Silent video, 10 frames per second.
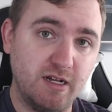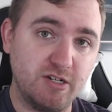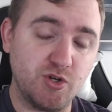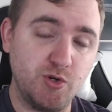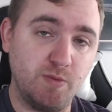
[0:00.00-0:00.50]
I
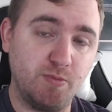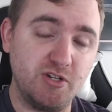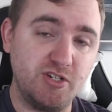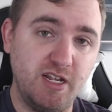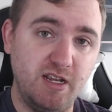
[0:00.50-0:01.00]
sure do
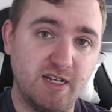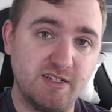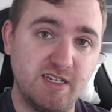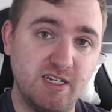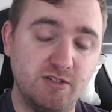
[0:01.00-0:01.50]
appreciate it. I'll
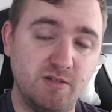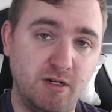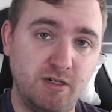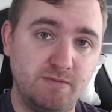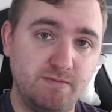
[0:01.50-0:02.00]
see y'all
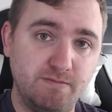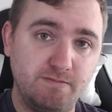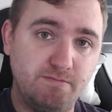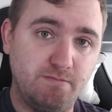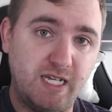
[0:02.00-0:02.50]
tomorrow.
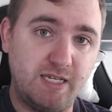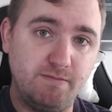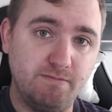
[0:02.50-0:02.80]
Bye.